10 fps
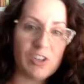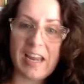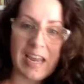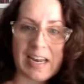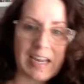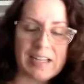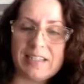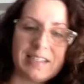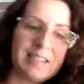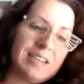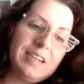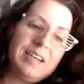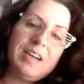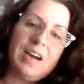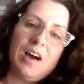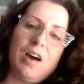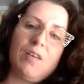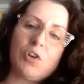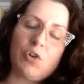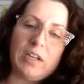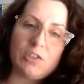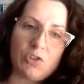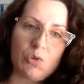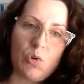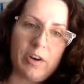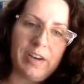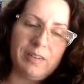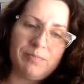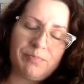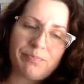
shenanigans of a great story.